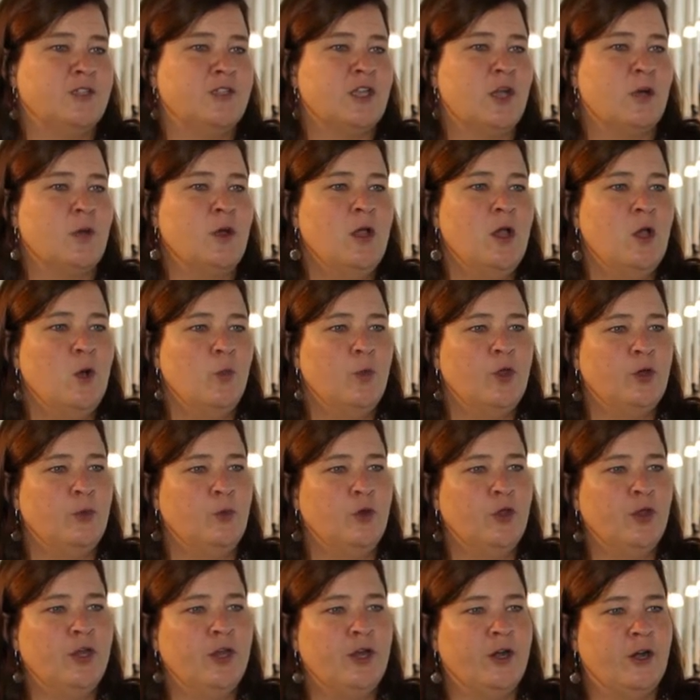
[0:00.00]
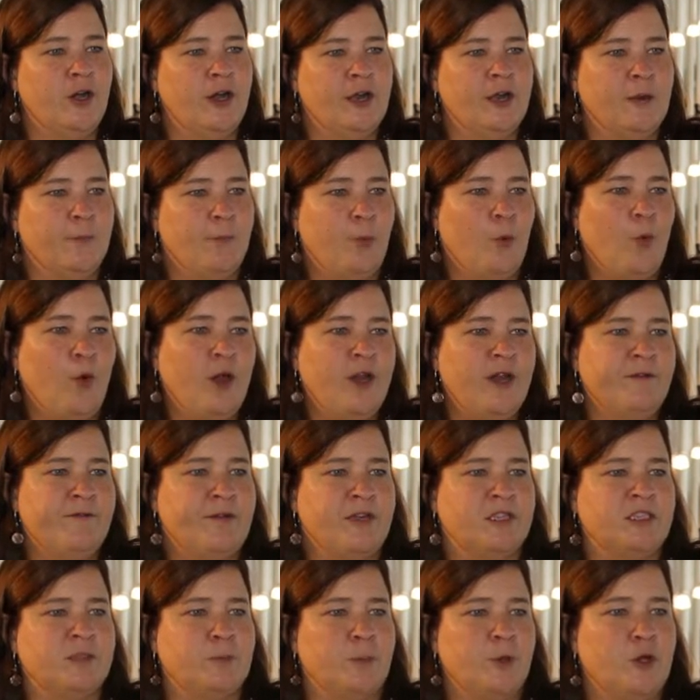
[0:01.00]
So we really are in a point of
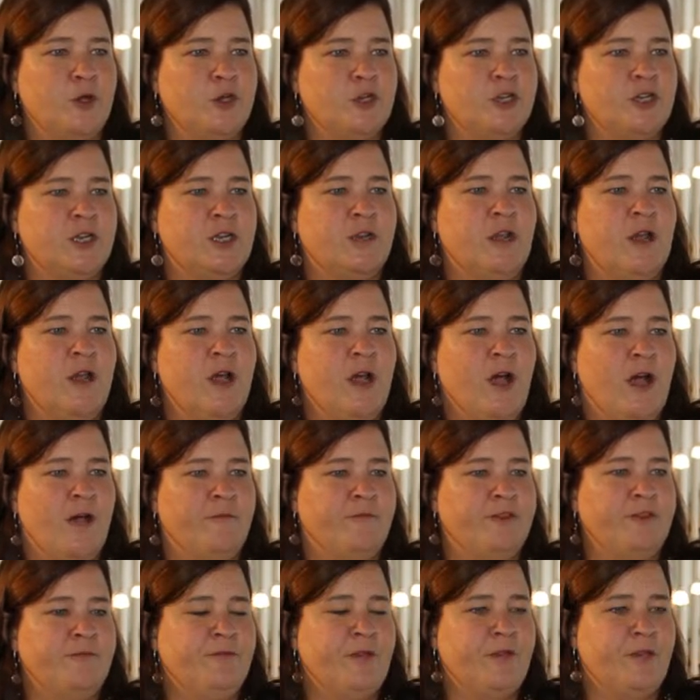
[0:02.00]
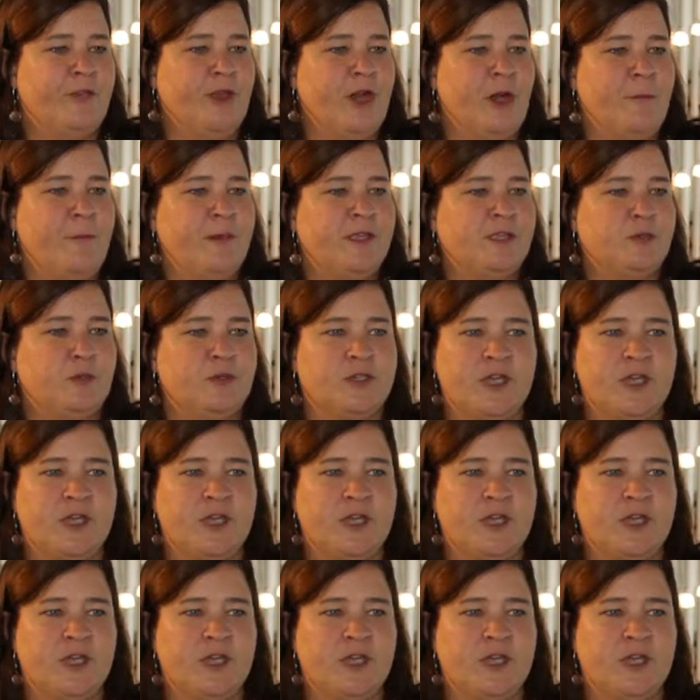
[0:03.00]
explosion of different therapies,